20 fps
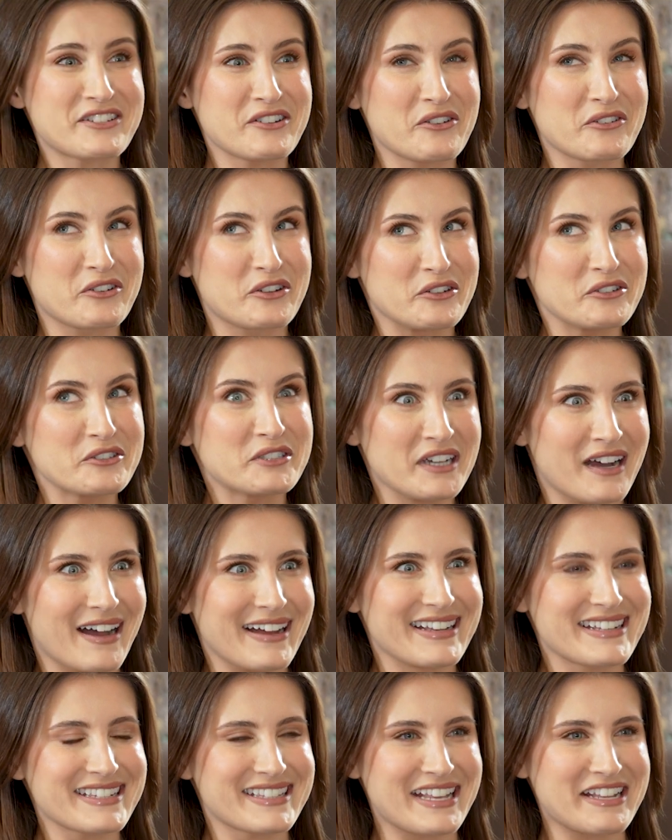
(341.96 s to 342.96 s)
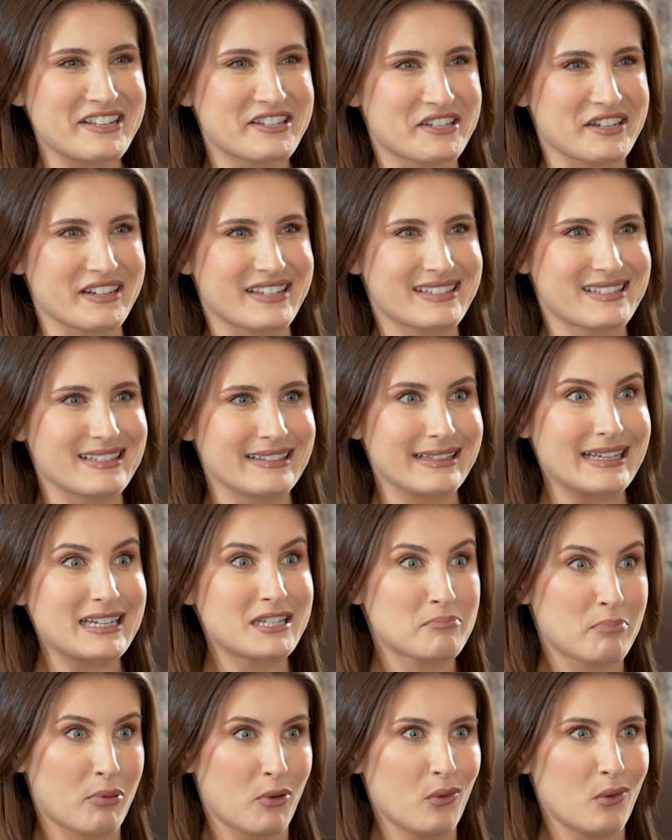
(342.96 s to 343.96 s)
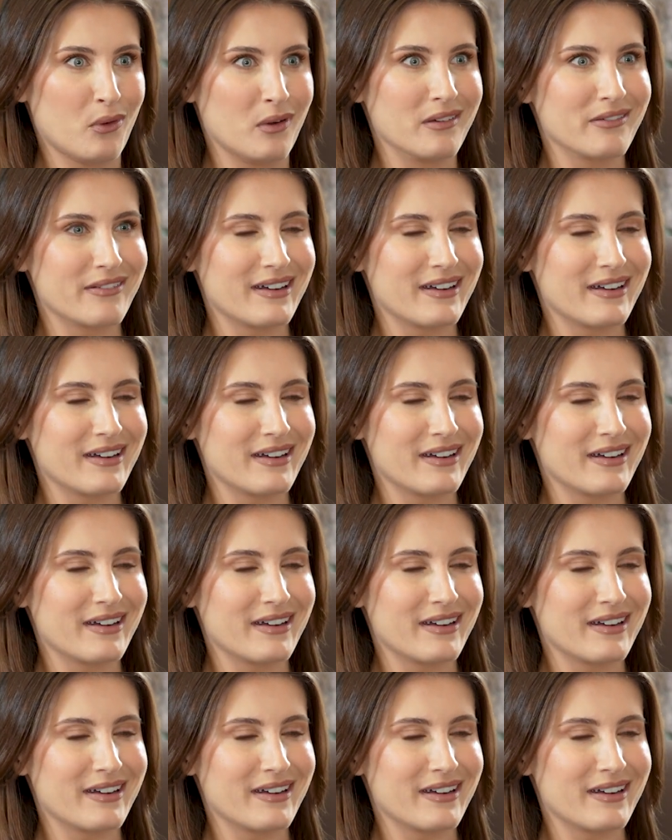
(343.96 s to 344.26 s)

not good guidance, that's just less poor,